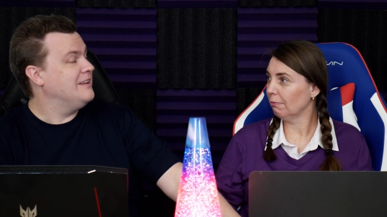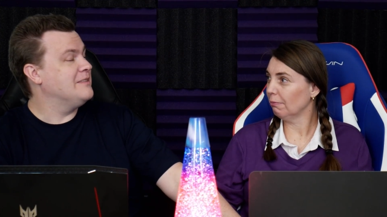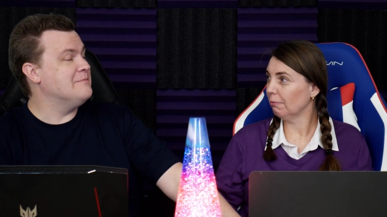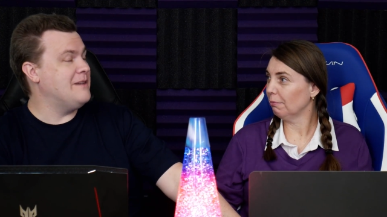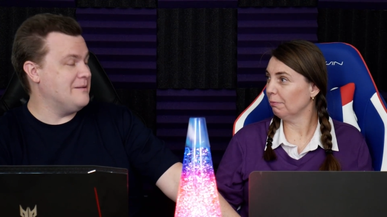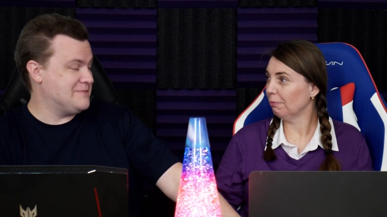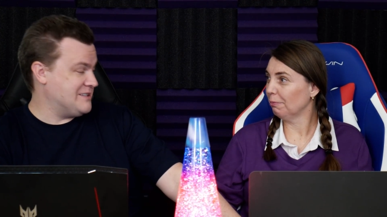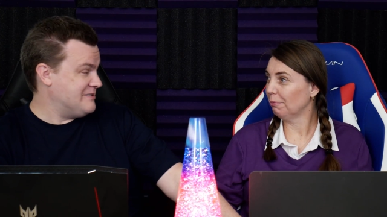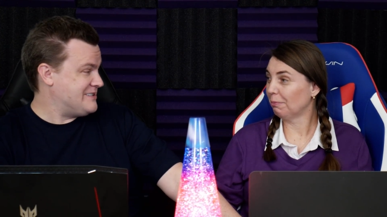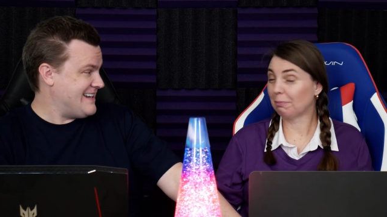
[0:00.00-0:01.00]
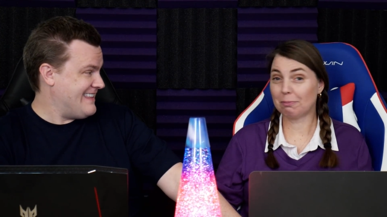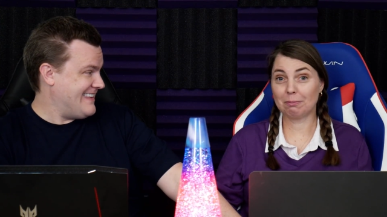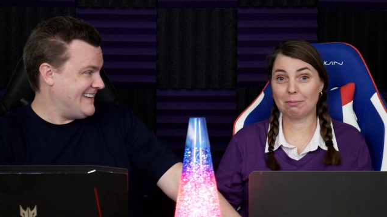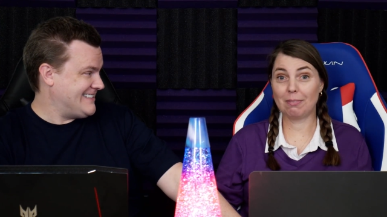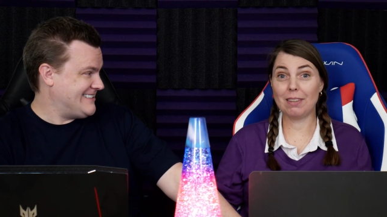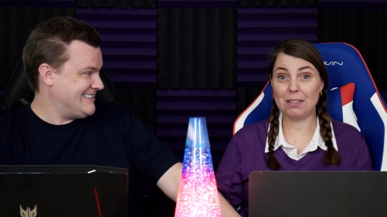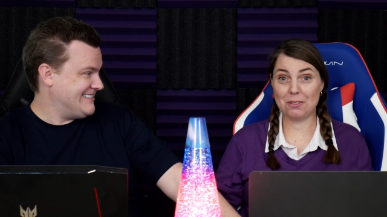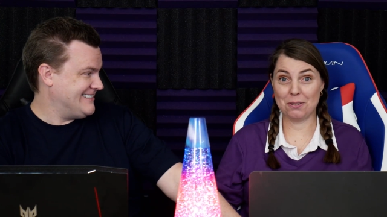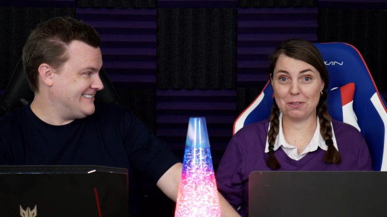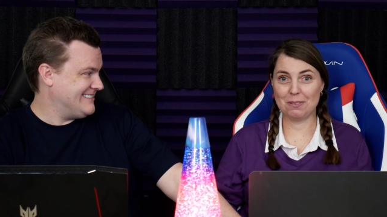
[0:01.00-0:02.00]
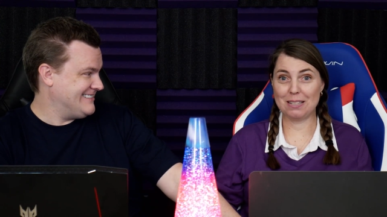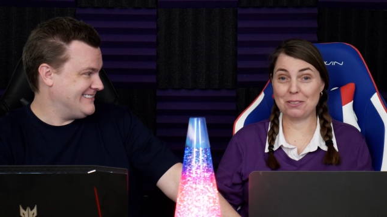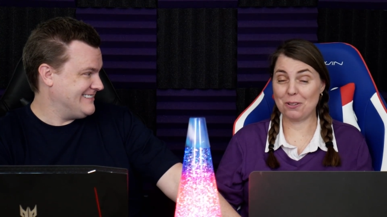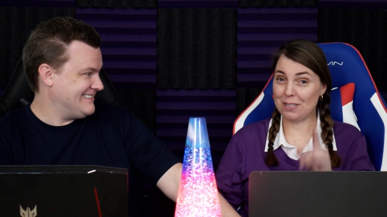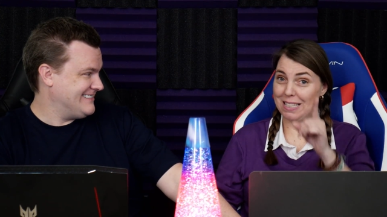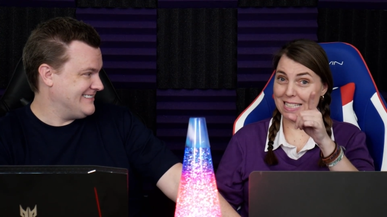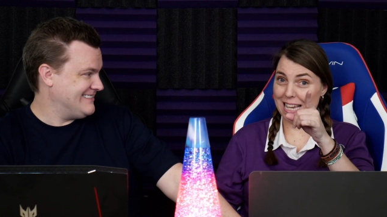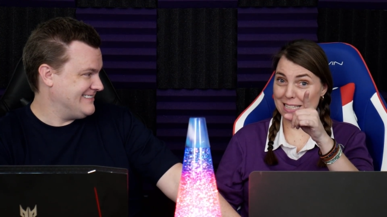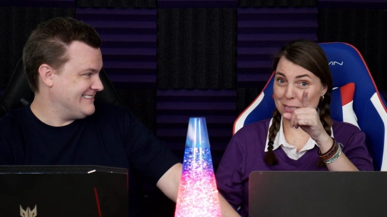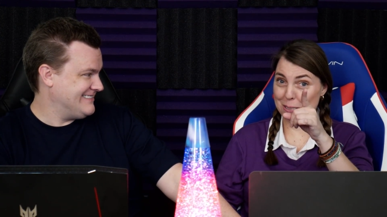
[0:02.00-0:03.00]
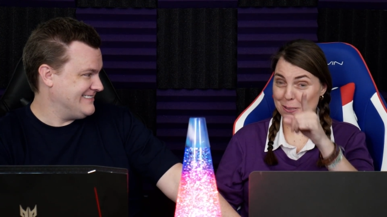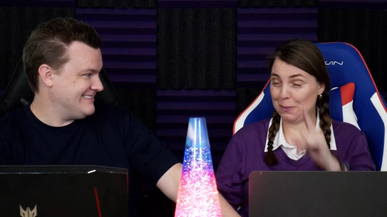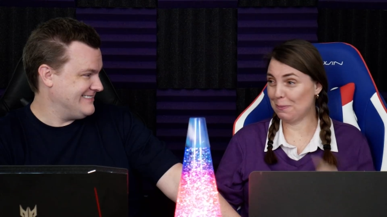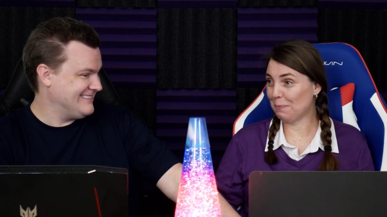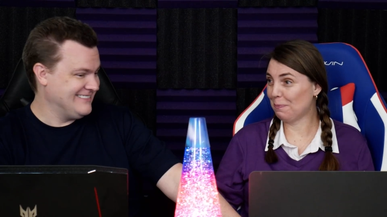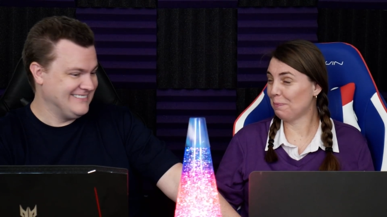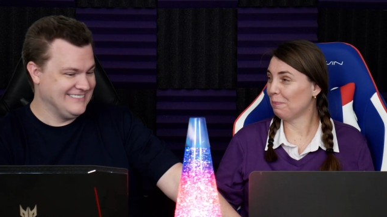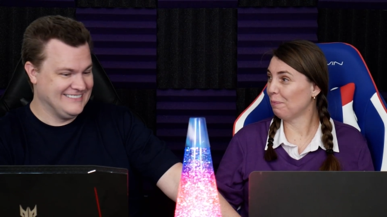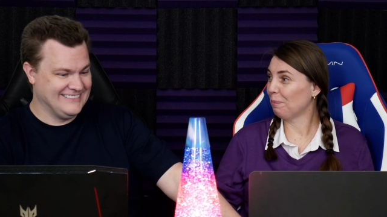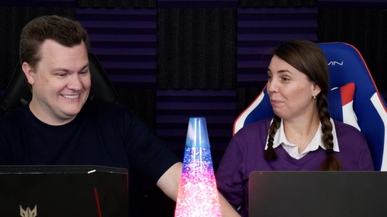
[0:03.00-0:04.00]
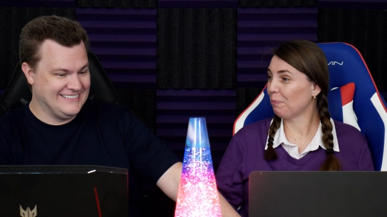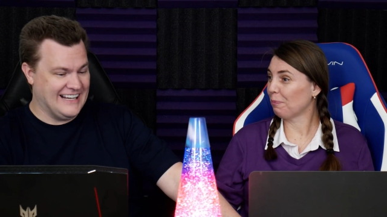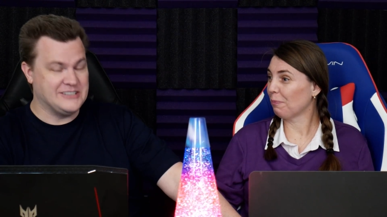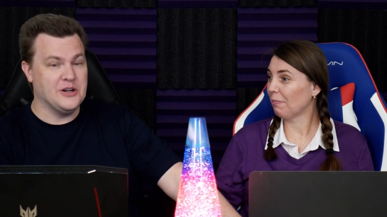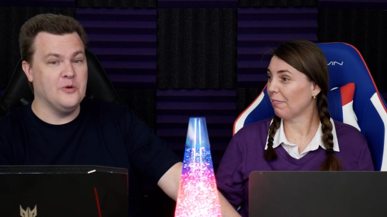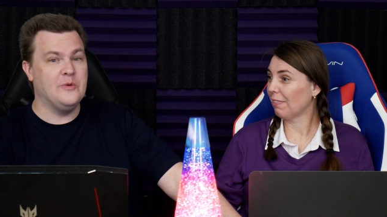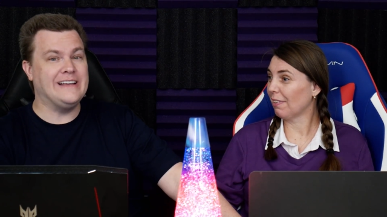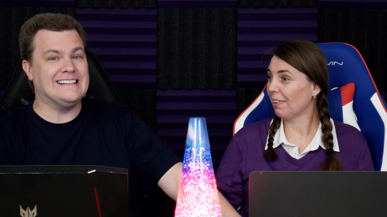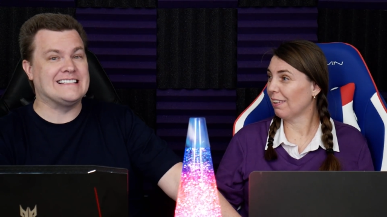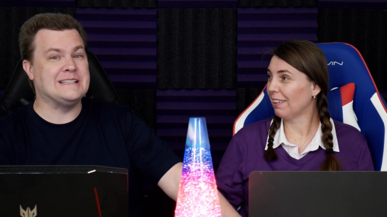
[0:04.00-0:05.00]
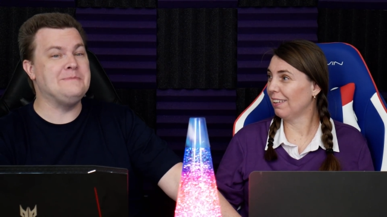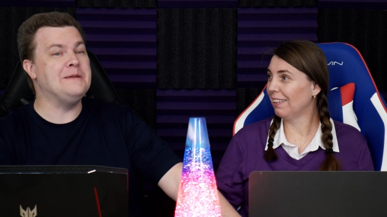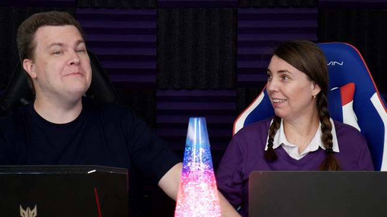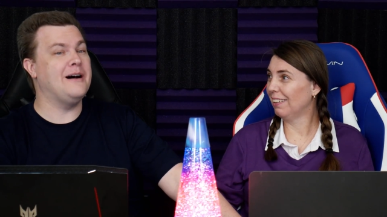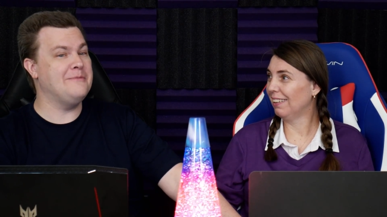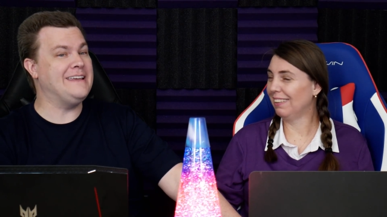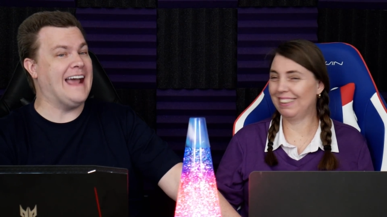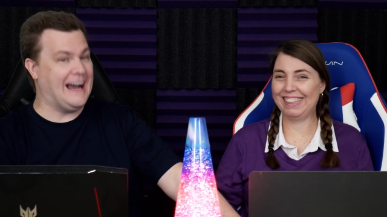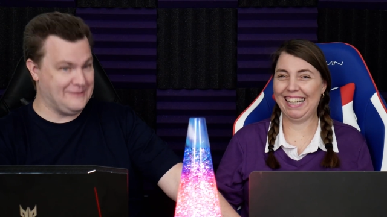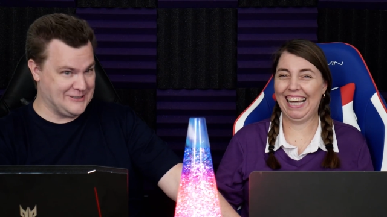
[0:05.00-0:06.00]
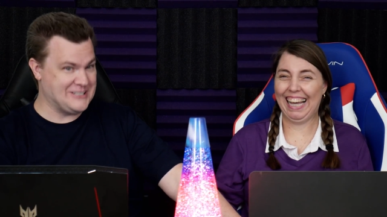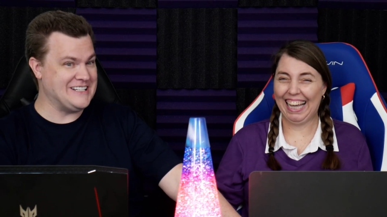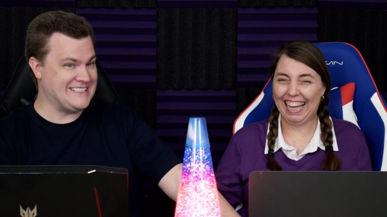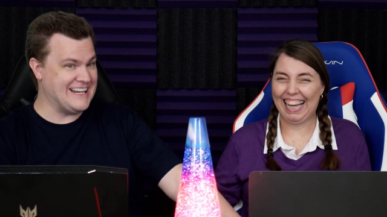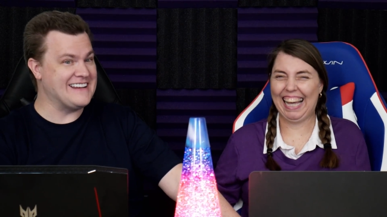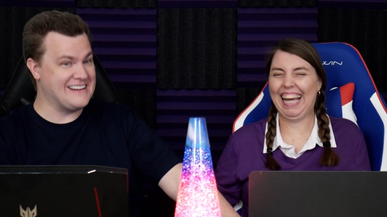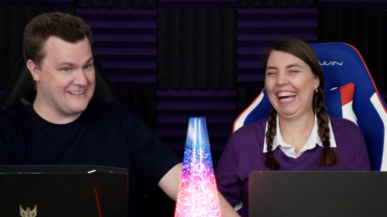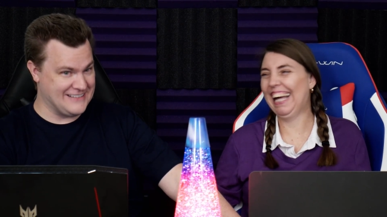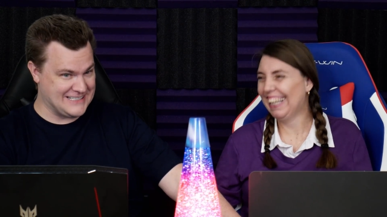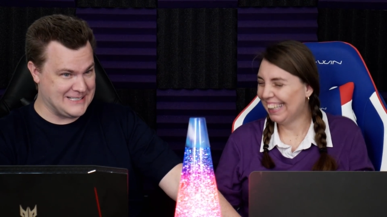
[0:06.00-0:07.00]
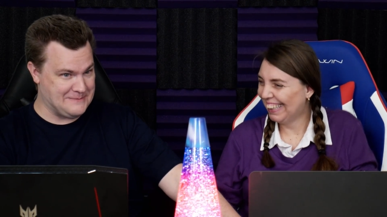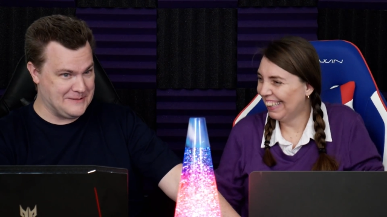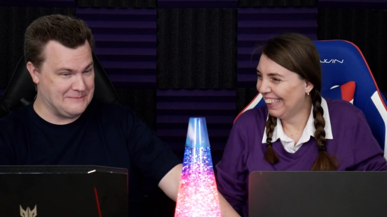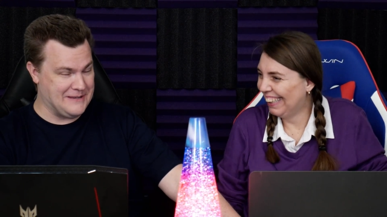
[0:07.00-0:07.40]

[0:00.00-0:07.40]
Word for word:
Speaker 1: The moms understand that.
Speaker 2: They do. And so did the dads too.
Speaker 1: Don't wake a sleeping mommy after she's taking care of the sleeping